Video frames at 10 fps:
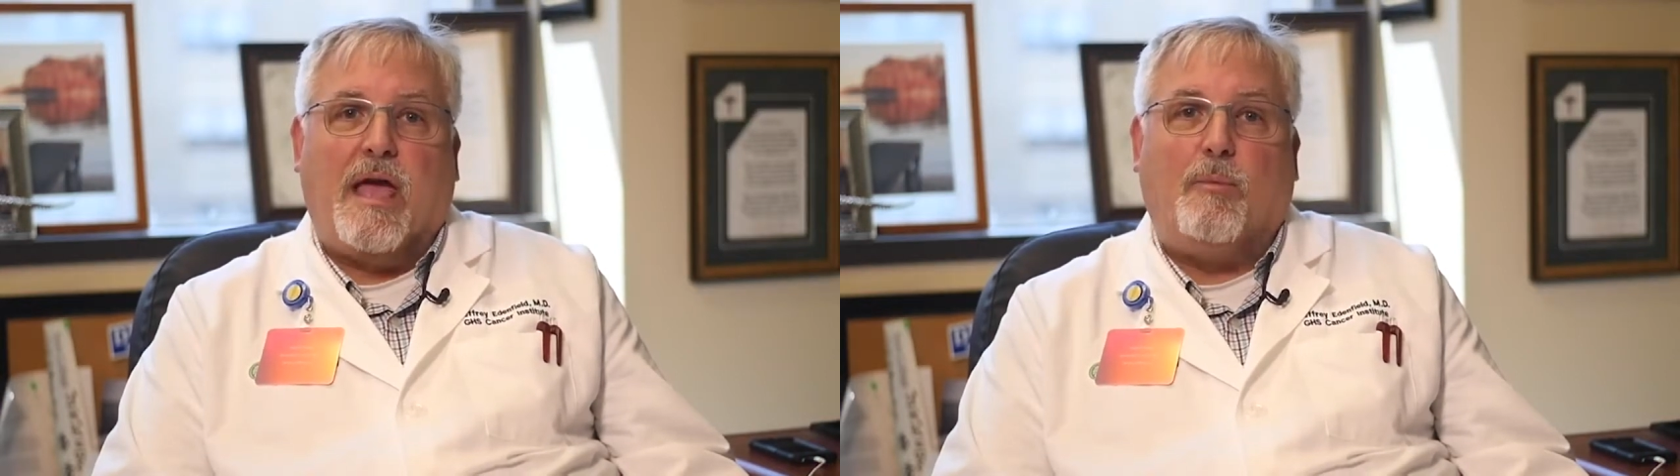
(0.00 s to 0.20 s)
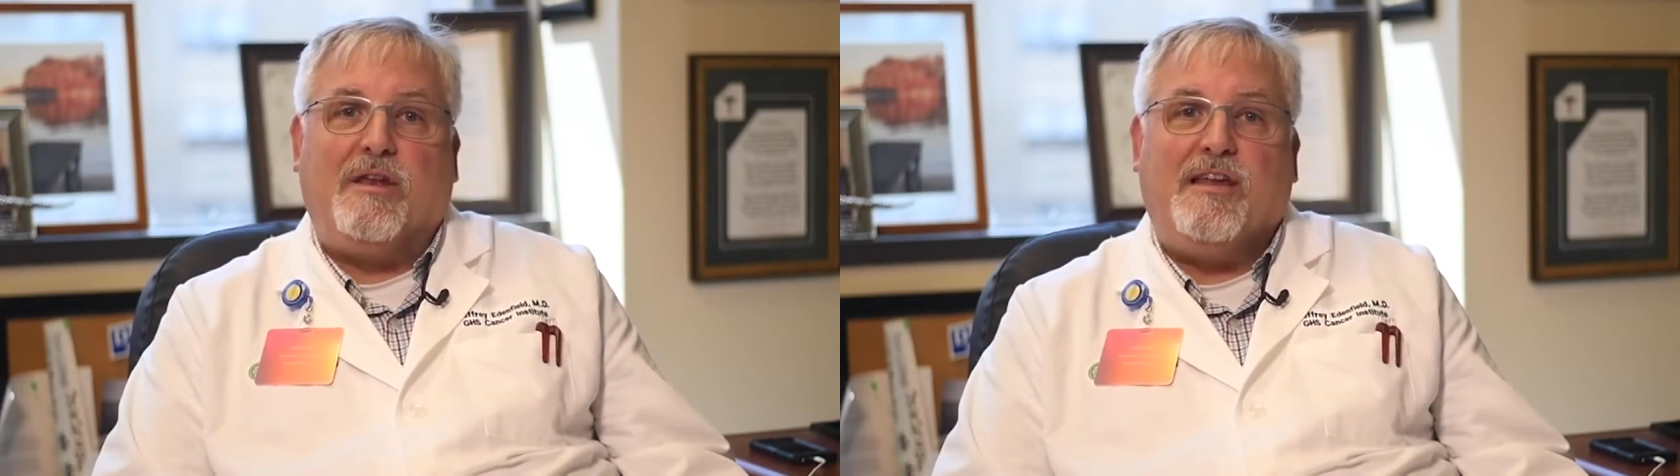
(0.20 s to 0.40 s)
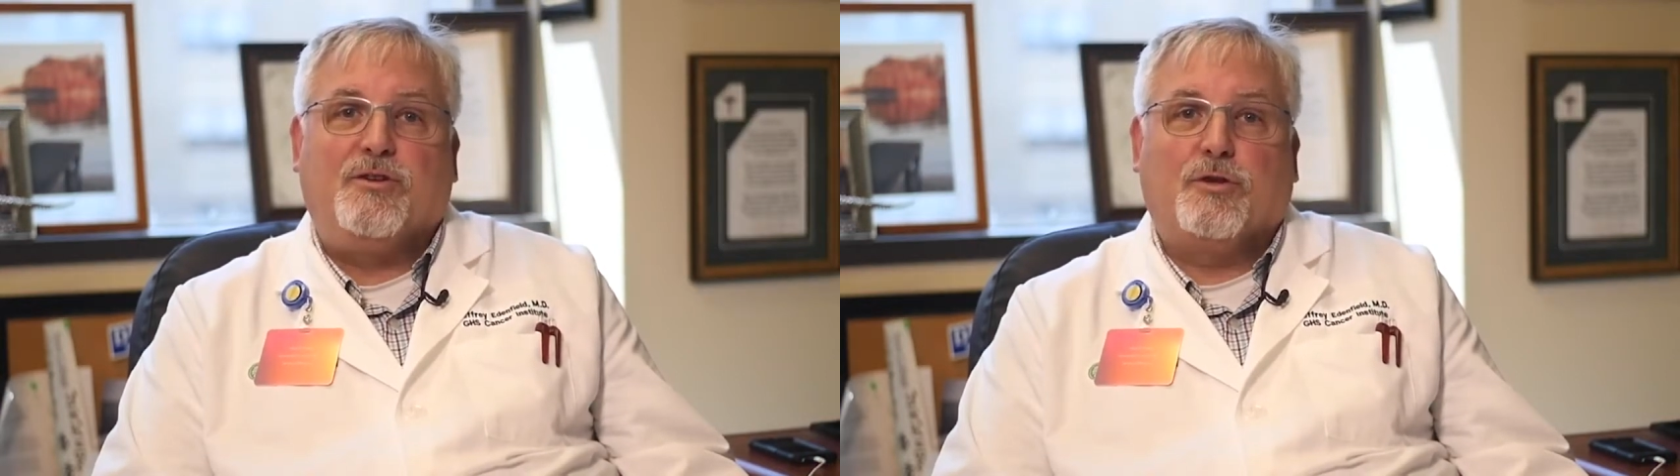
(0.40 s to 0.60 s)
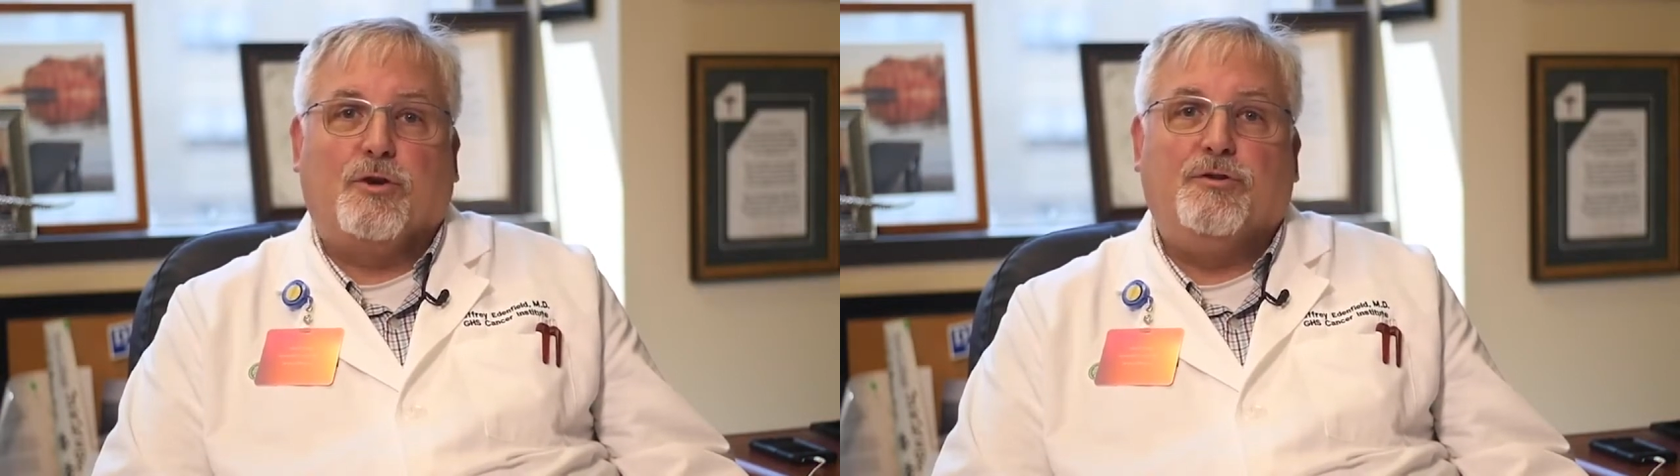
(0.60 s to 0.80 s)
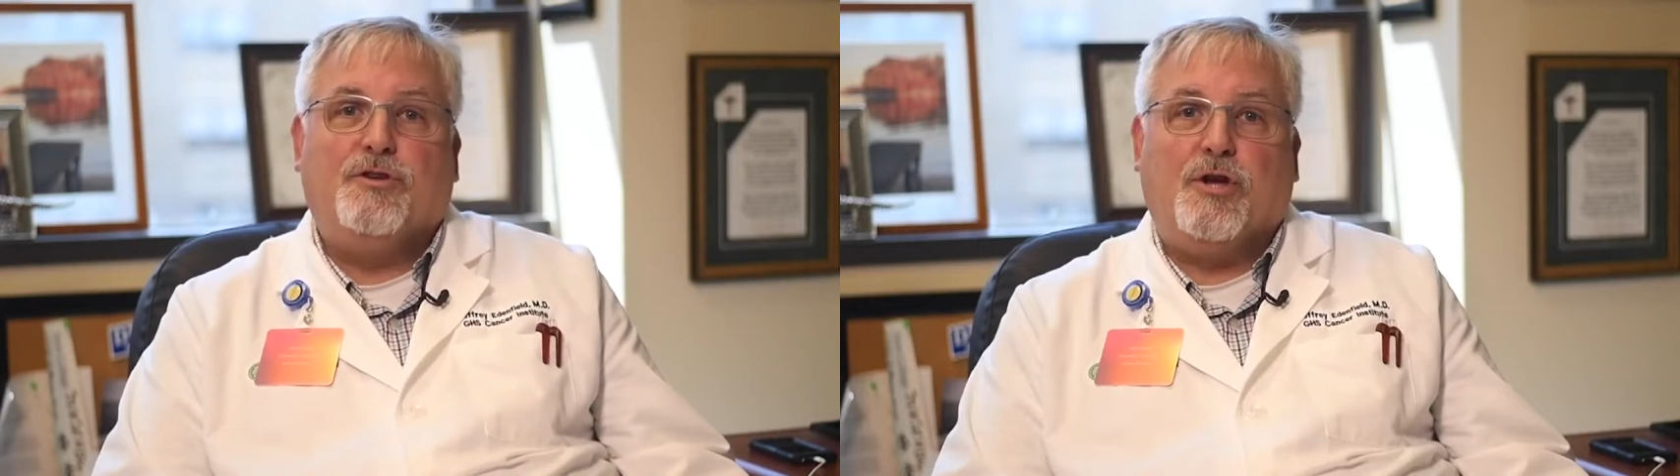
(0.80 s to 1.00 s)
and we need to
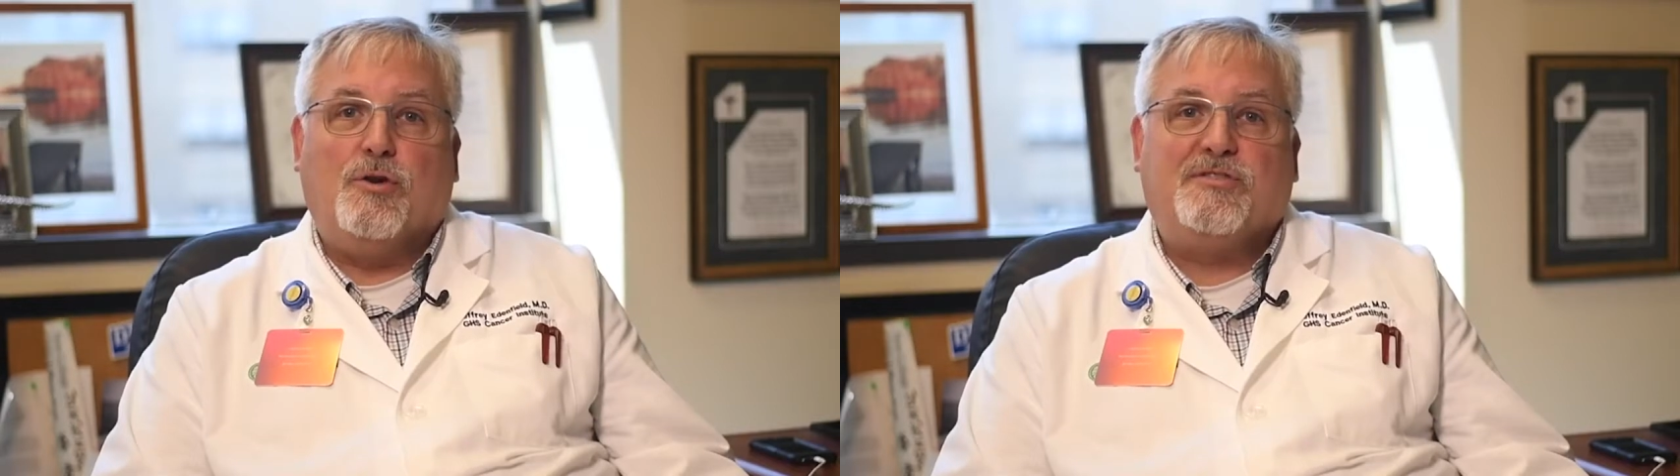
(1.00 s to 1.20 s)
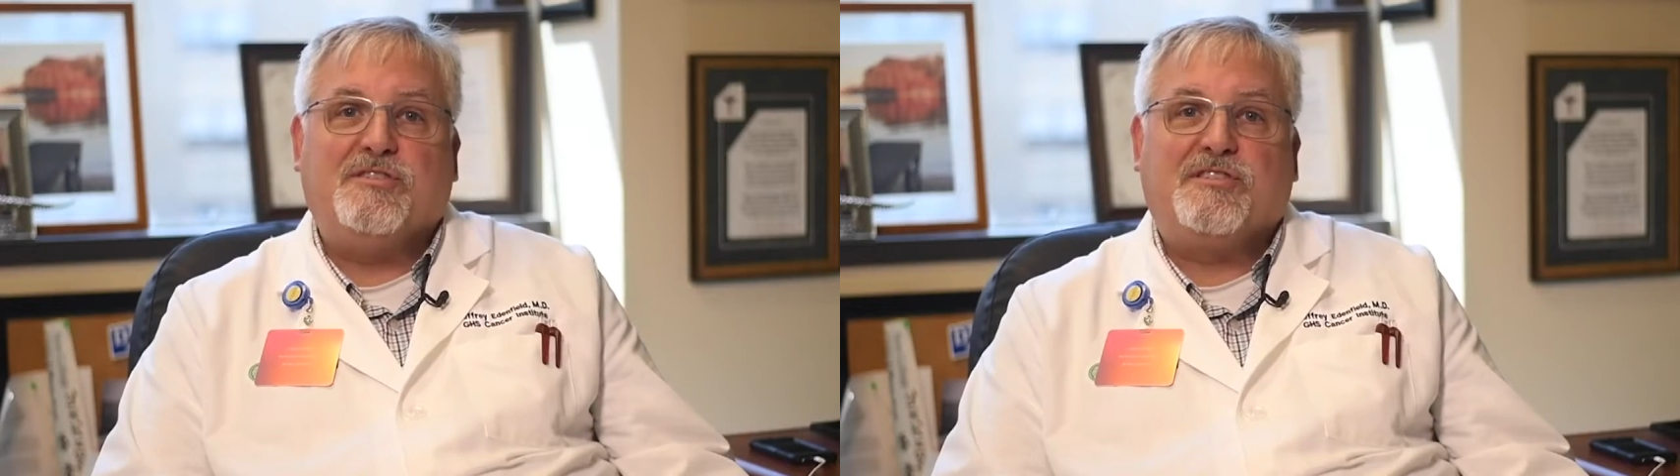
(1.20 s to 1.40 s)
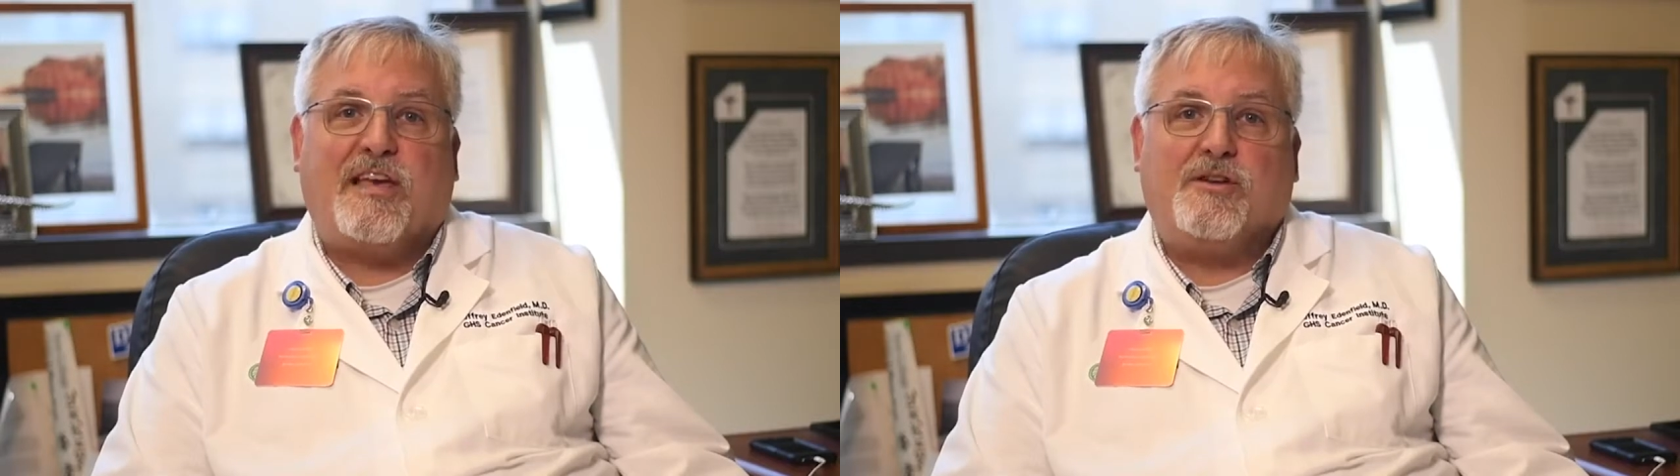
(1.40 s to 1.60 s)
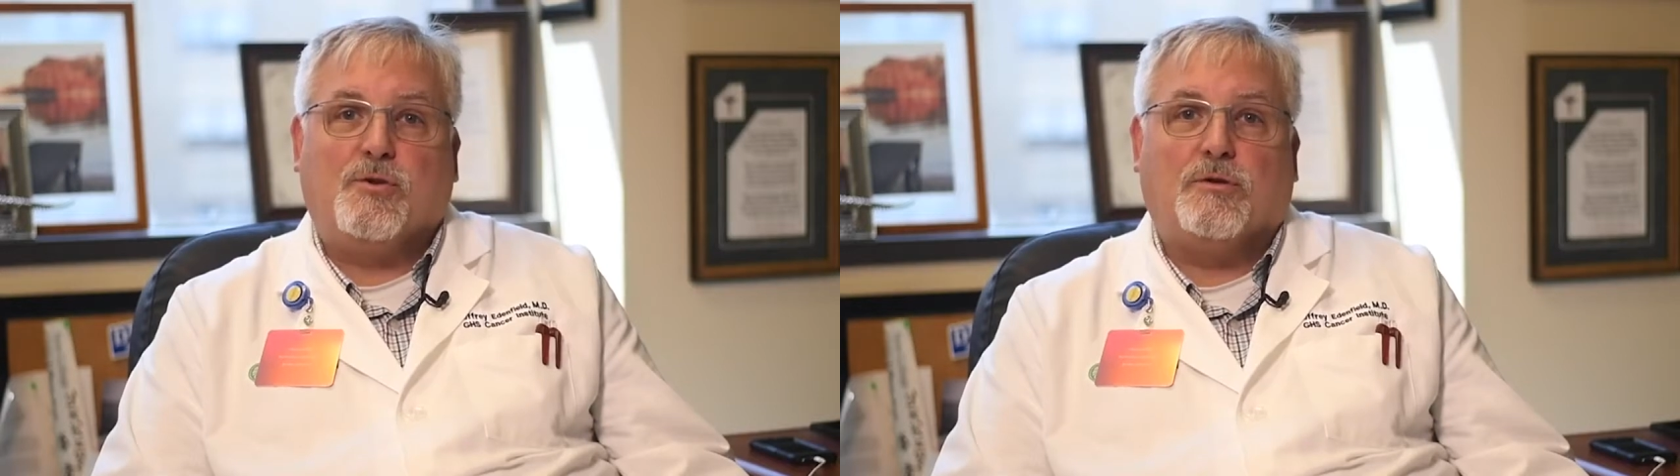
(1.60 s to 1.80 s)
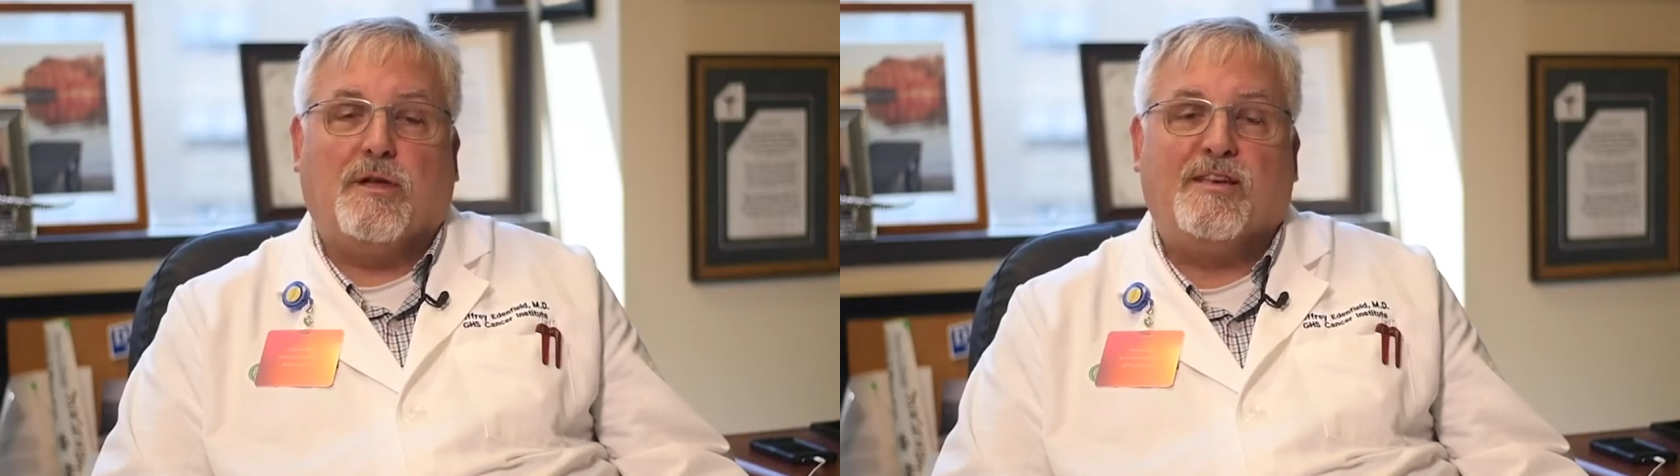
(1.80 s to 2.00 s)
learn the dose and schedule